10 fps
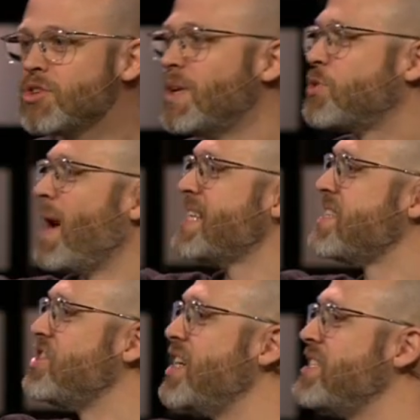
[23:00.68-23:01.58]
So which one
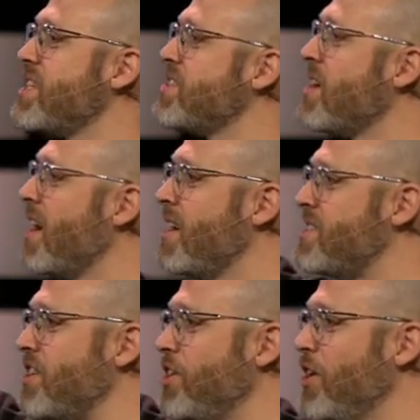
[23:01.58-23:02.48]
is it, Jesus?
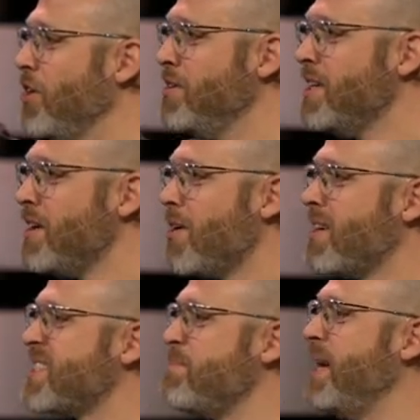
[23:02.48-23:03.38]
Is it you
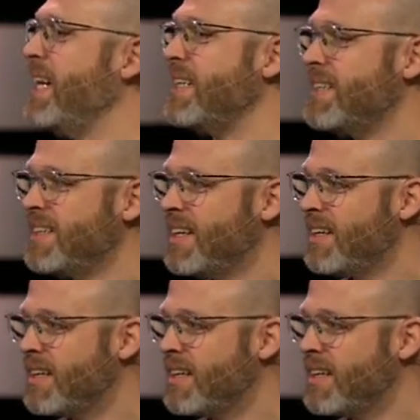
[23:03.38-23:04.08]
or is it me?